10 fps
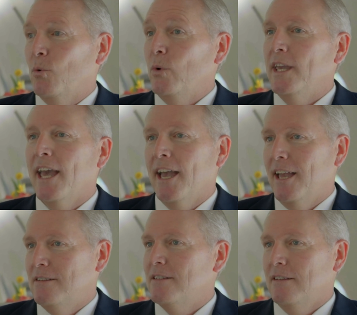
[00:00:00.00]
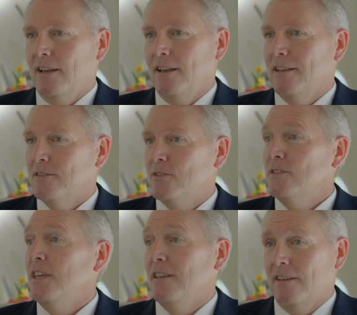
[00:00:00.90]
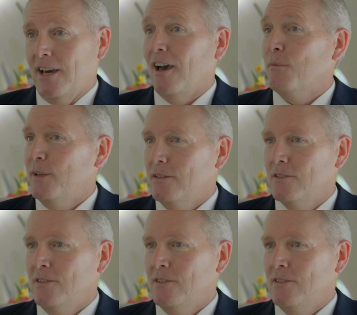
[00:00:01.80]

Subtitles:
We had cockpit